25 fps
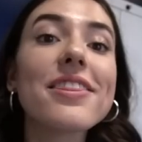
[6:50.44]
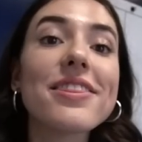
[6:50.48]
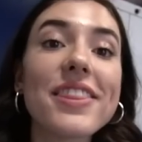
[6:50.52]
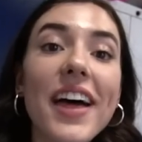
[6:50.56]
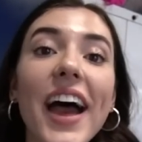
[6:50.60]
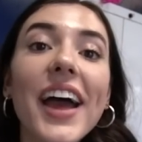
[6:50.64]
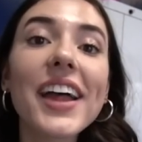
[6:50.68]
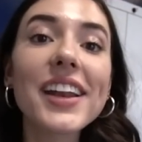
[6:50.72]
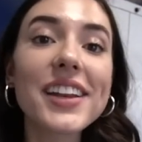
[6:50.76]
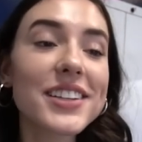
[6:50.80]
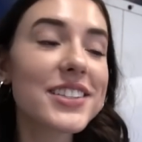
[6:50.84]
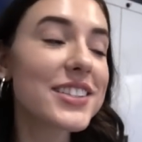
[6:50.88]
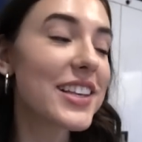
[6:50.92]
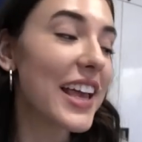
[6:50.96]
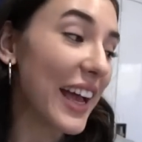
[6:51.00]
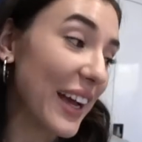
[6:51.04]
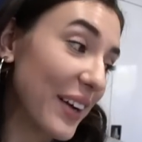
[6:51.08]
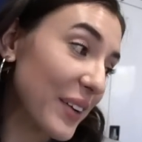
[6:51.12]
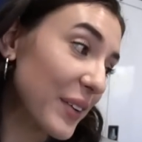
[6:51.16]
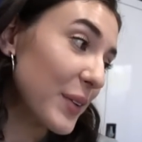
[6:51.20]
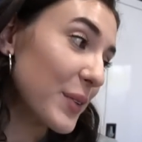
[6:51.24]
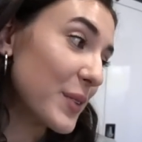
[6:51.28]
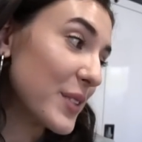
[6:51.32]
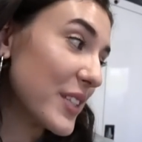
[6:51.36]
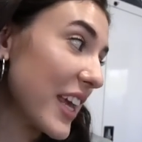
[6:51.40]
That is how
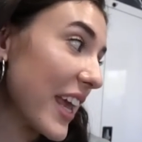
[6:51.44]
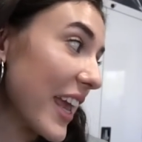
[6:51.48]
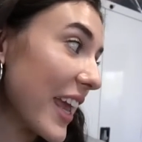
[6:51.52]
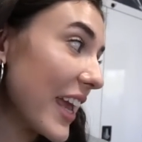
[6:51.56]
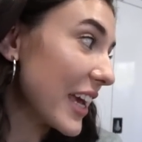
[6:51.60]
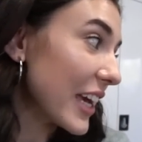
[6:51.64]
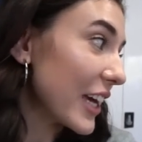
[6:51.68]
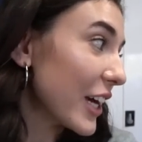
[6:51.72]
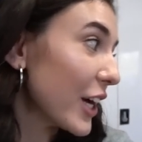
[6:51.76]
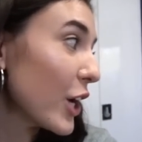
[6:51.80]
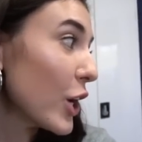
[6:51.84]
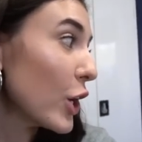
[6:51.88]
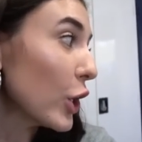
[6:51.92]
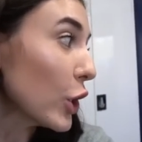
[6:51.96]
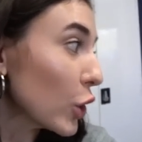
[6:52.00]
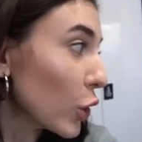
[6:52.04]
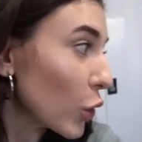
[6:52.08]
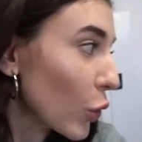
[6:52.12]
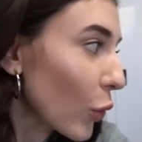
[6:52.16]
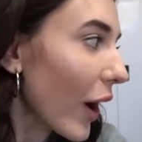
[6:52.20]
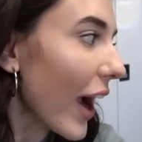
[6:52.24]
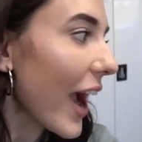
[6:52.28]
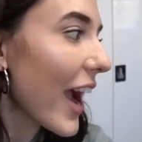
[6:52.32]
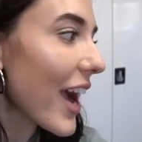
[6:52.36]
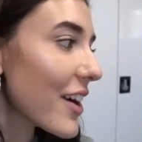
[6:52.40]
you take
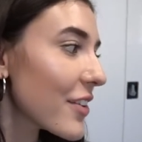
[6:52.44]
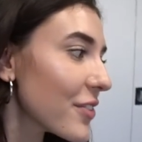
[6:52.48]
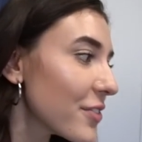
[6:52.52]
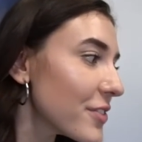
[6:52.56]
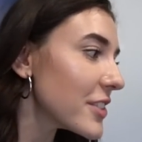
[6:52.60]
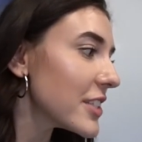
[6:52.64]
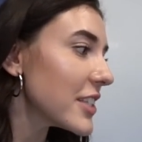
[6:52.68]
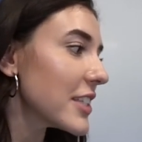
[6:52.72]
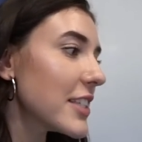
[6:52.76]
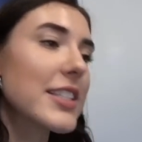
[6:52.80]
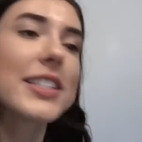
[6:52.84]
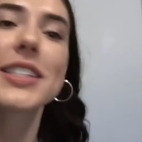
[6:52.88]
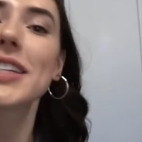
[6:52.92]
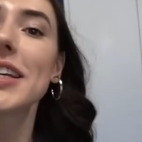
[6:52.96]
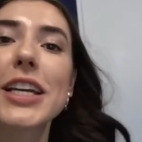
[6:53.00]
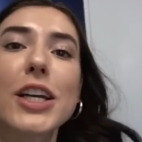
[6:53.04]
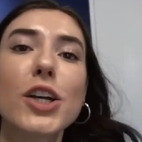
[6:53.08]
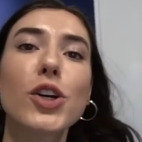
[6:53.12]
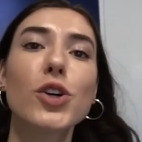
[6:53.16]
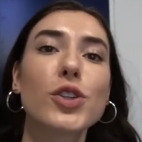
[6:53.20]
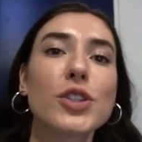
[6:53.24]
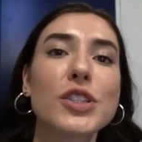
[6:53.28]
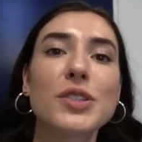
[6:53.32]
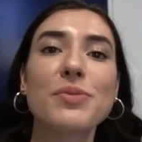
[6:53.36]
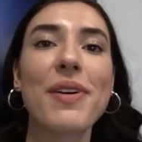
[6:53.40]
Kraft
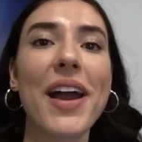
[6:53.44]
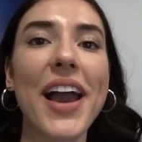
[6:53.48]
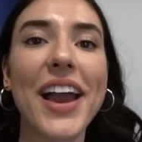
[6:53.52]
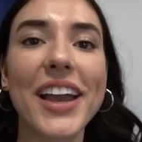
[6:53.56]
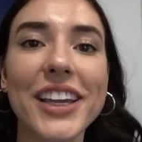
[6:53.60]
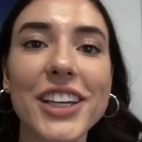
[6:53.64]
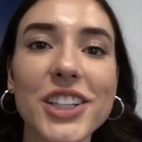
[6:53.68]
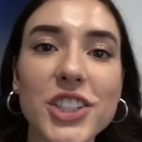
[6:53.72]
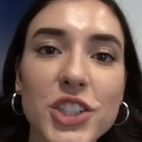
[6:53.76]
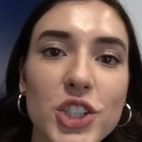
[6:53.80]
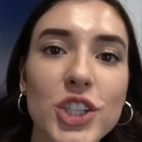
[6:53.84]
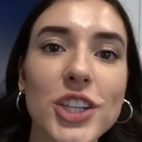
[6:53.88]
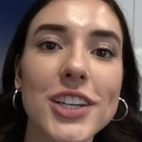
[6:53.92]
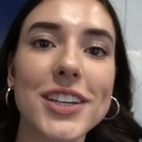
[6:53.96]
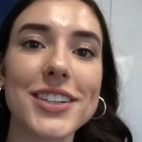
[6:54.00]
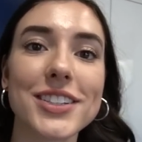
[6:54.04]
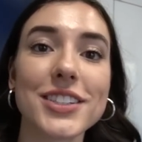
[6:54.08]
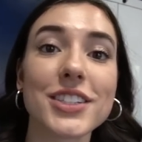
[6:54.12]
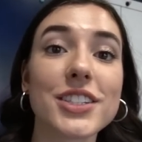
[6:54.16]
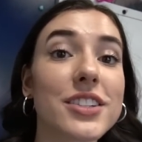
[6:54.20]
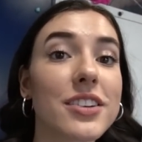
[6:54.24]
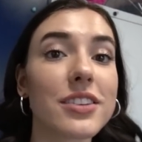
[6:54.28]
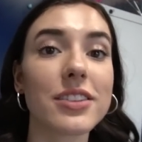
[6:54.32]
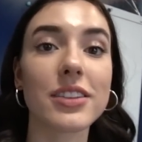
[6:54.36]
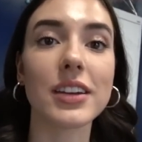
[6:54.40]
Singles mac and
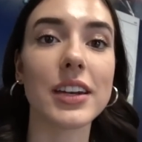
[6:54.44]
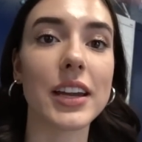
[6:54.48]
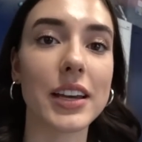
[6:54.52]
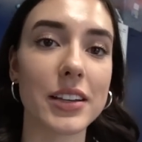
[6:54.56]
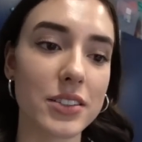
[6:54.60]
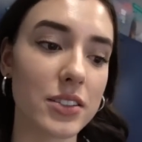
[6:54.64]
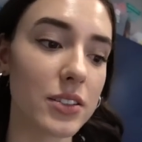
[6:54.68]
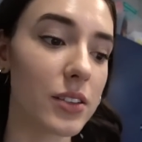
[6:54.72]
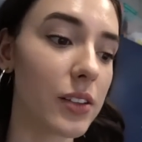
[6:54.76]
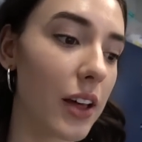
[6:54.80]
cheese to the next